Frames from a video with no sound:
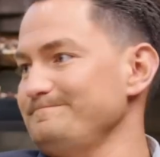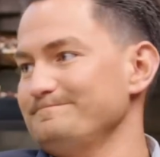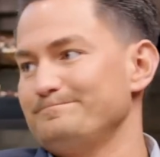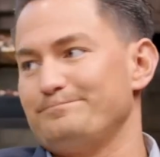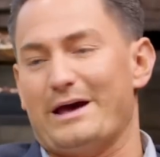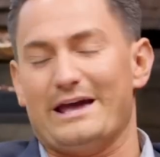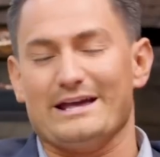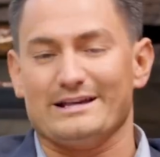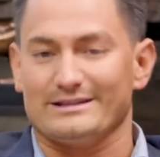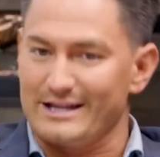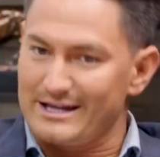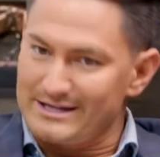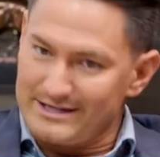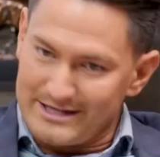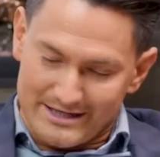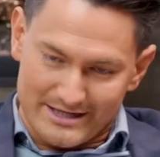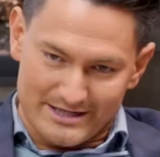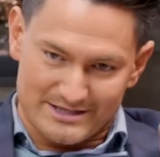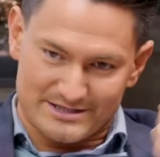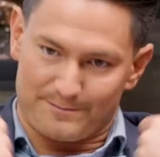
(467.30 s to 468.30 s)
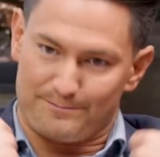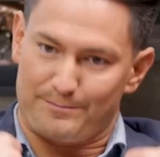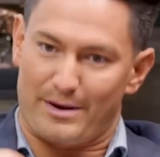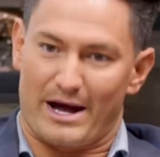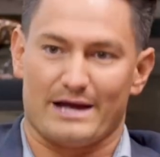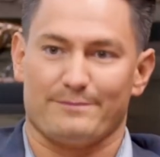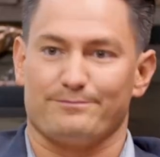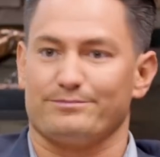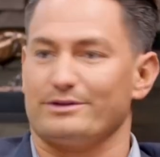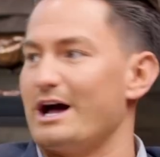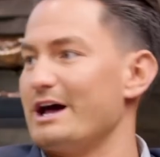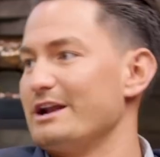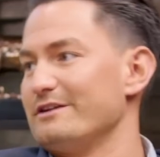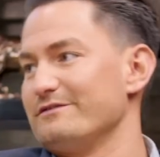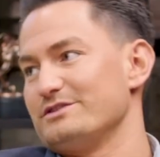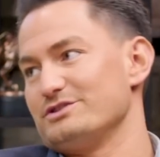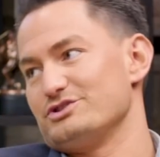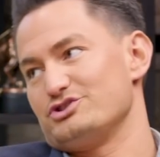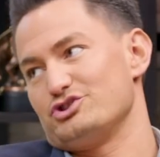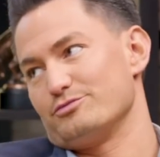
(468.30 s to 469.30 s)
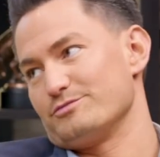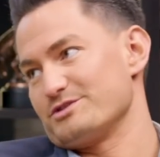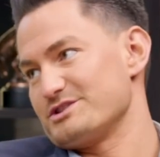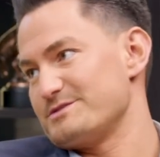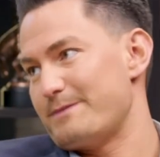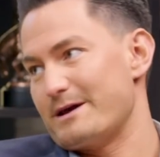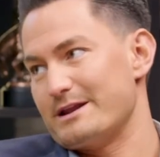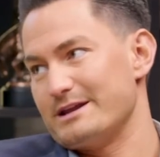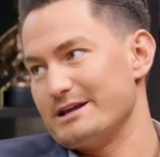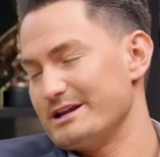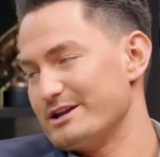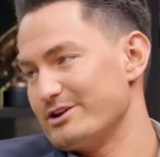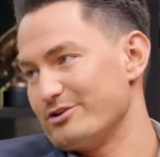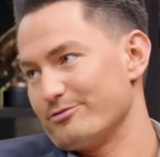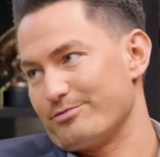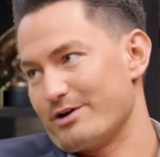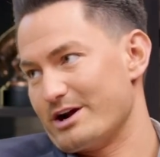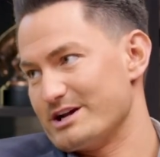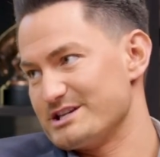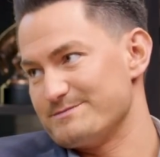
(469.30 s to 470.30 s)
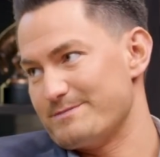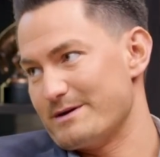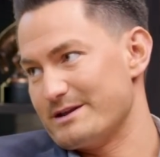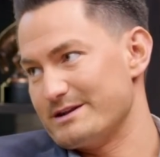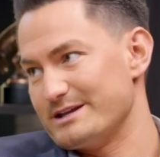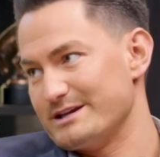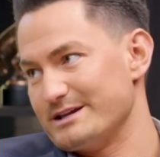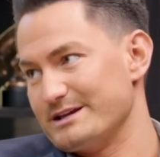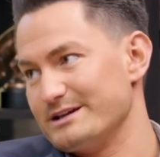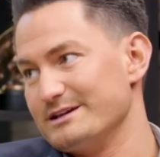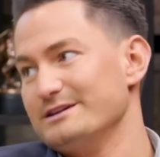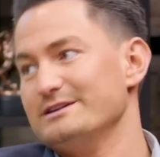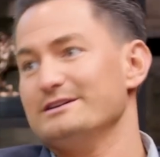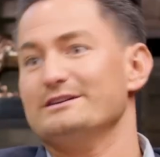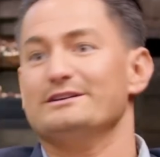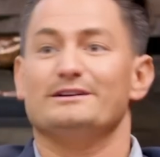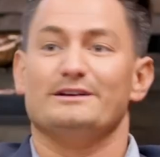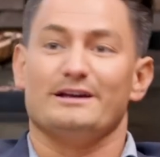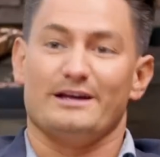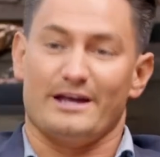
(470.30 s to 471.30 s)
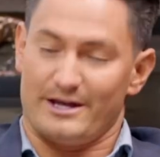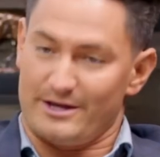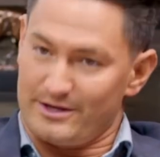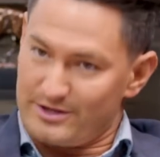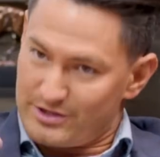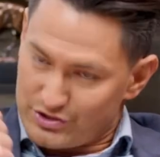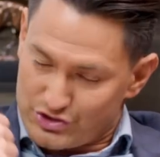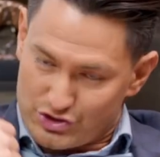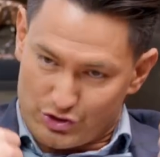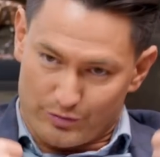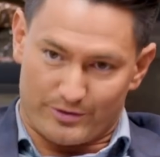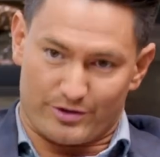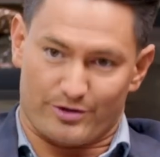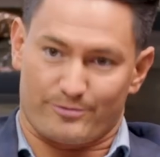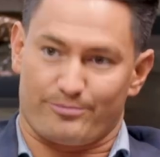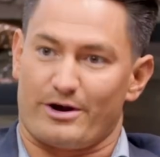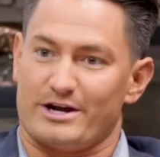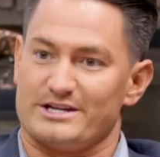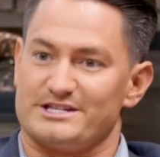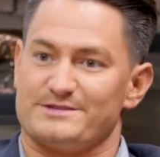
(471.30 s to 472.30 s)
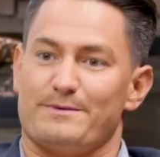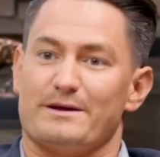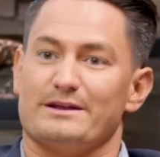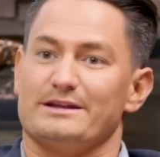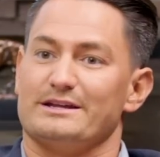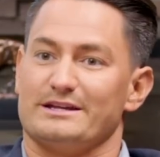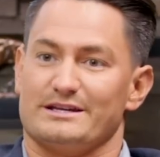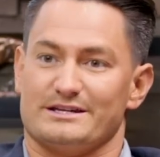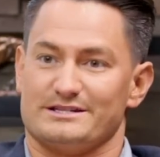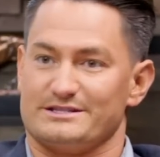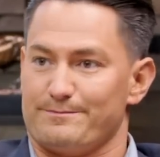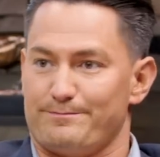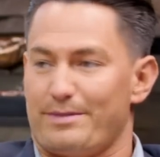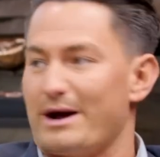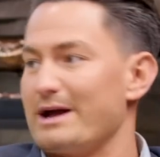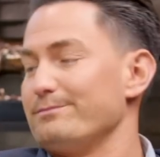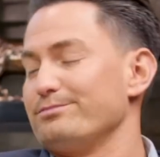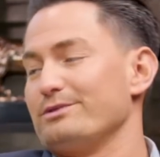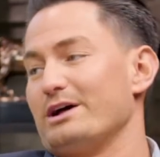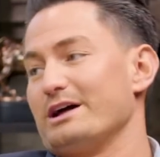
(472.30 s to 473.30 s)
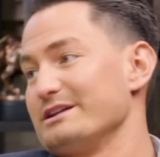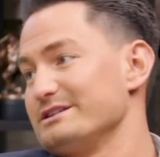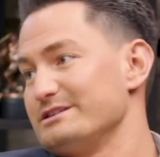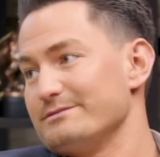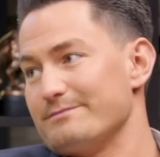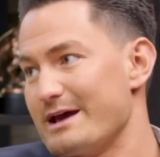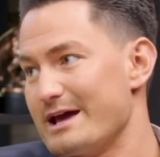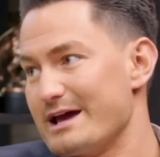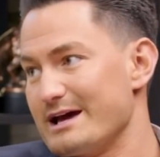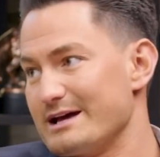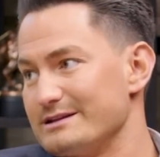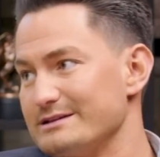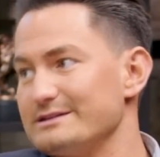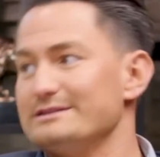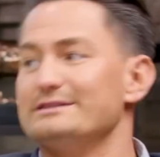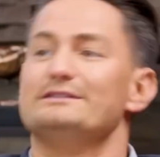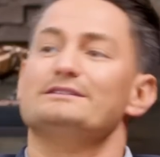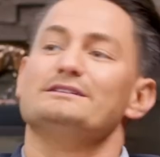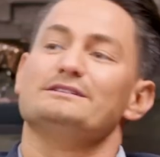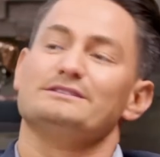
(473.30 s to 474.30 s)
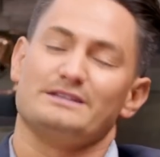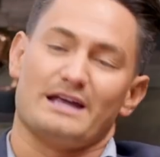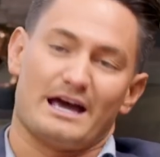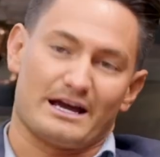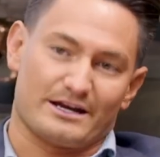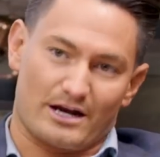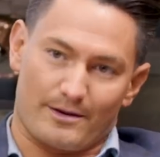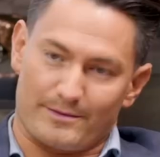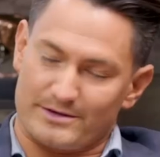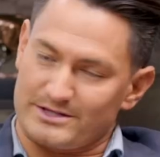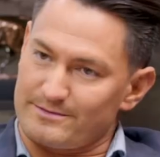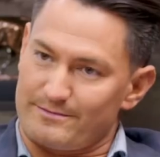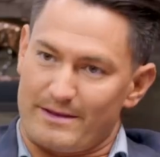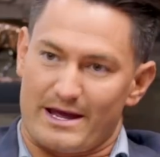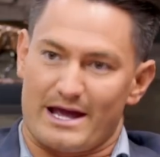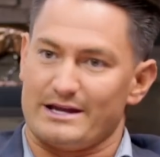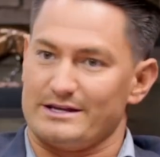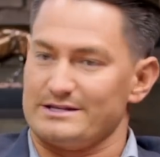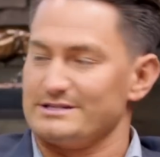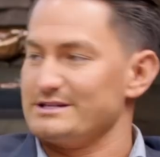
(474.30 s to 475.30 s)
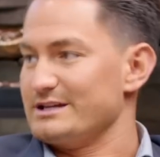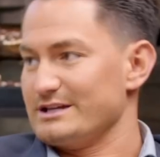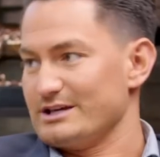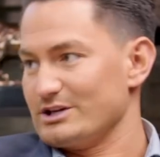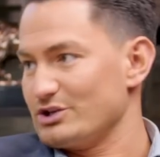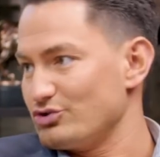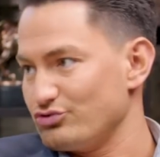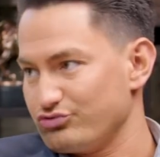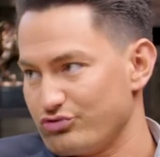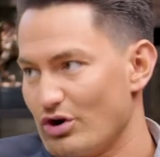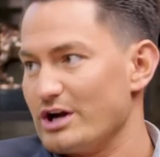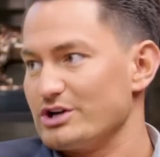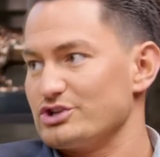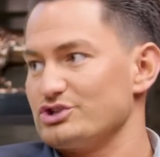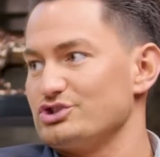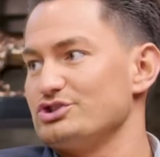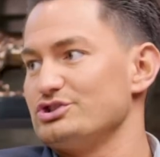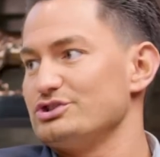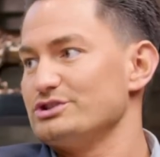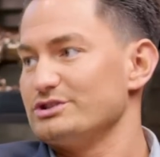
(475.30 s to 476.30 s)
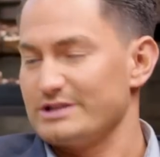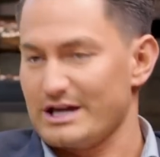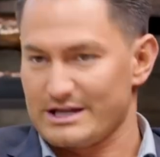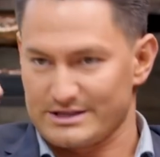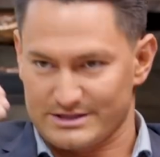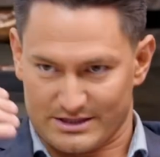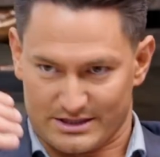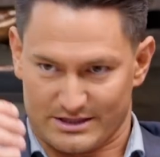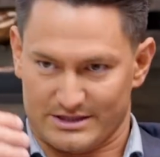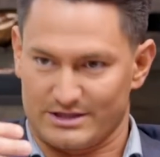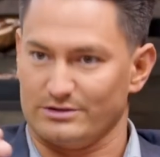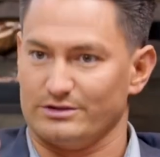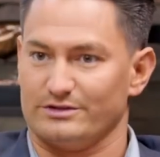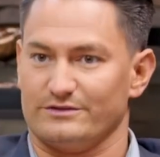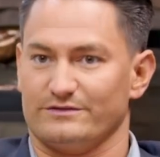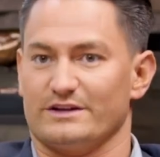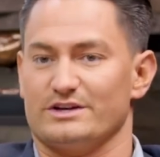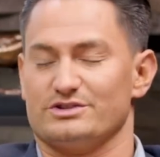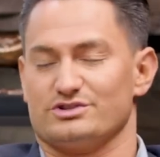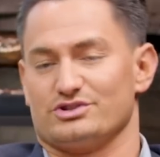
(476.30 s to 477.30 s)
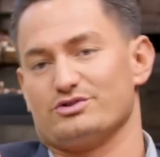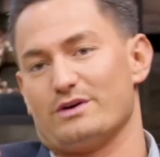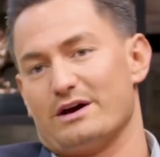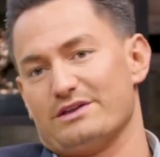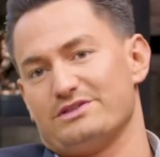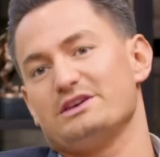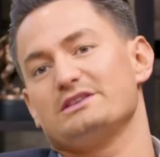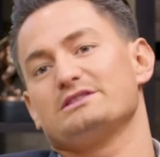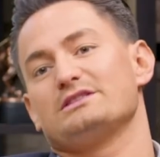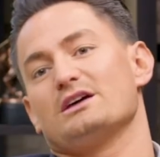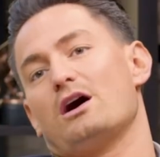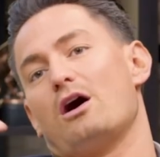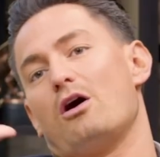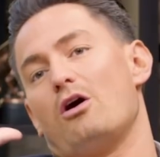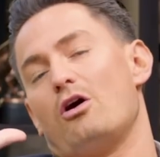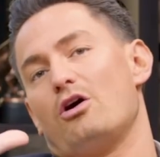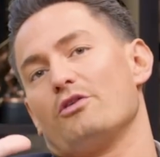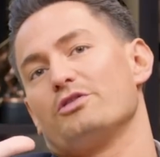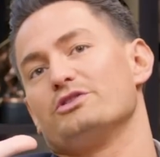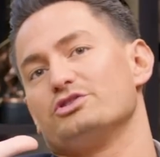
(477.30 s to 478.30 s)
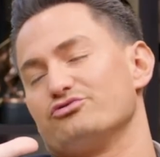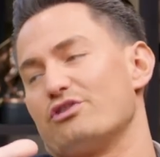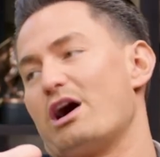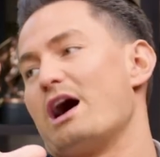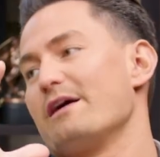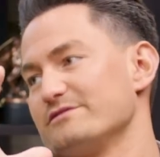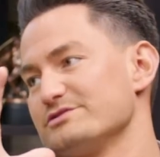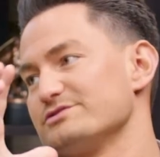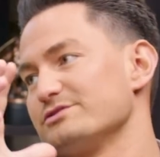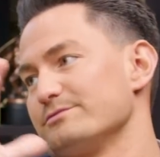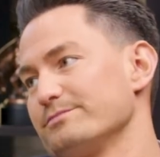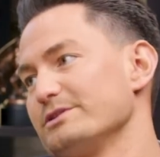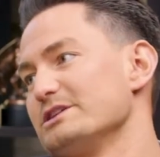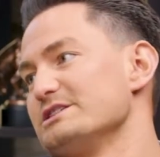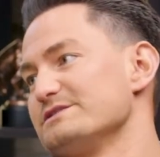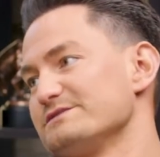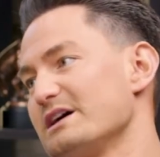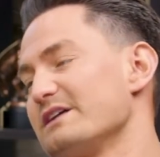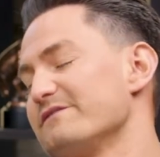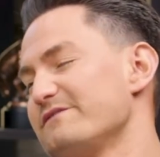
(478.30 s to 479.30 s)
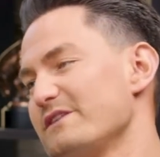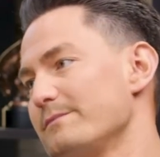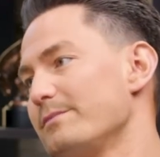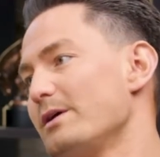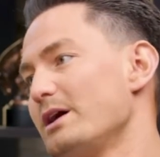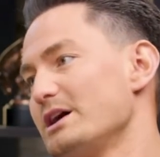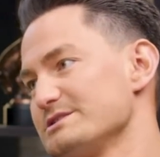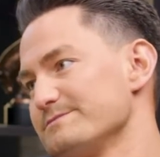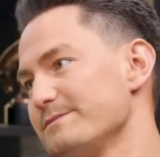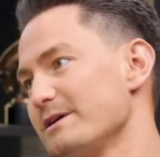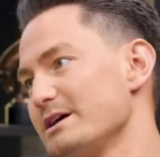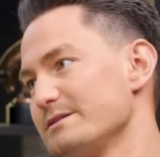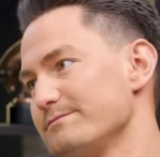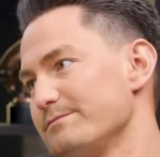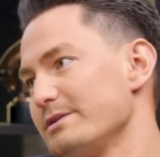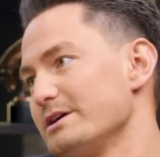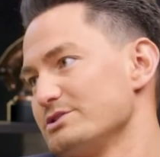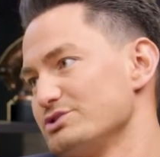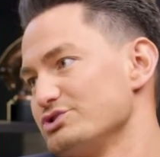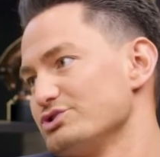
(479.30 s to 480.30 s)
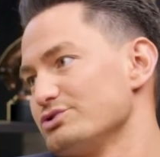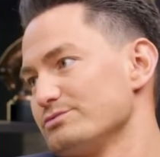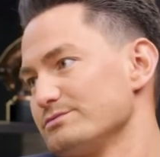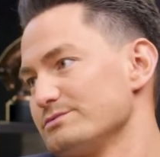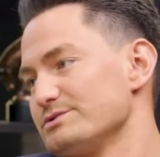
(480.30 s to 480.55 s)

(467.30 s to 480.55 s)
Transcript: Bank lending is the pipeline of consumer spending and enterprise spending. Consumer and enterprise spending is the pipeline of demand. Economic demand is going to get crushed. That's going to kill inflation. So I think all the drivers are in place for that Fed pause by June.